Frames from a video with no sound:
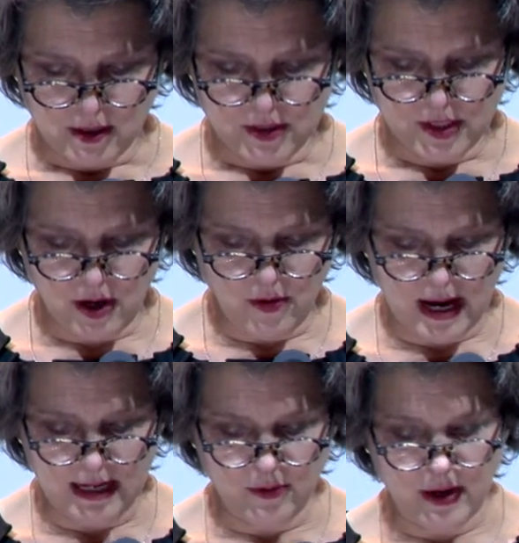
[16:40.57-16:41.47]
So
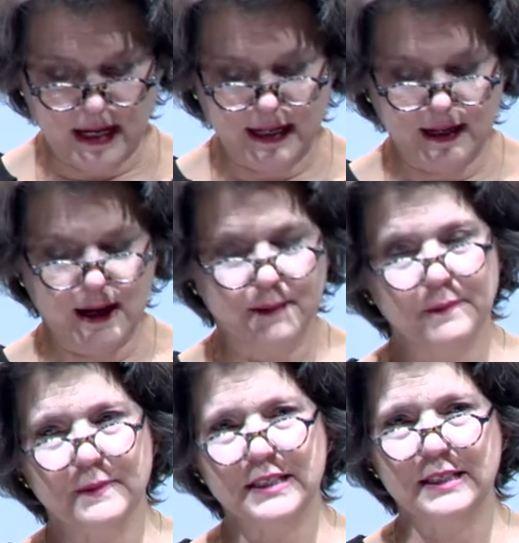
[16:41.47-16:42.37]
anyway,
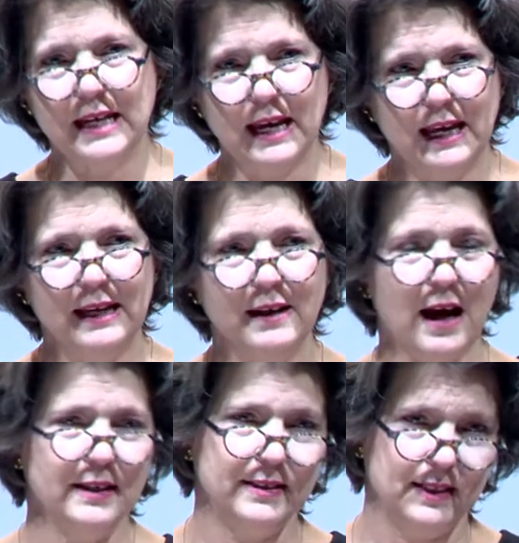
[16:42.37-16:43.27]
today
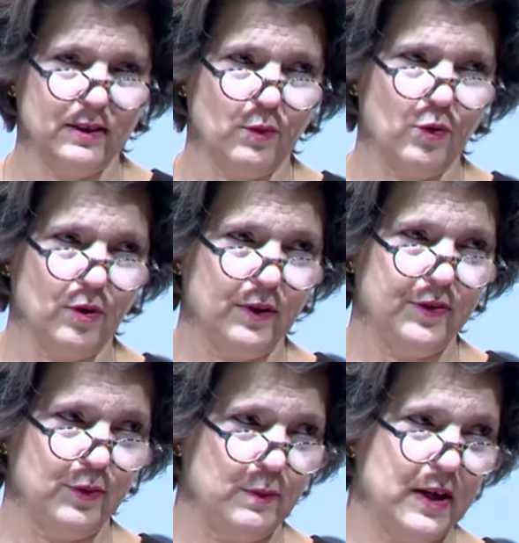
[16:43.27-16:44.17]
I see the world
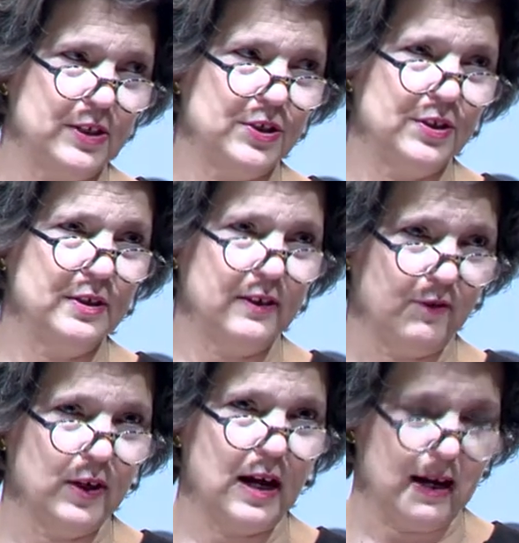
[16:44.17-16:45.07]
through much
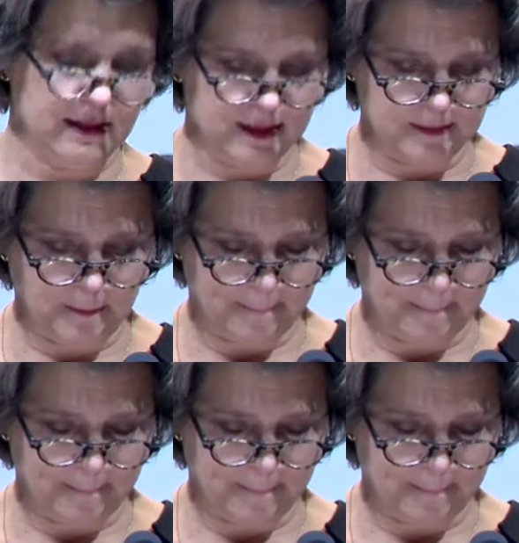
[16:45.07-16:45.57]
different eyes.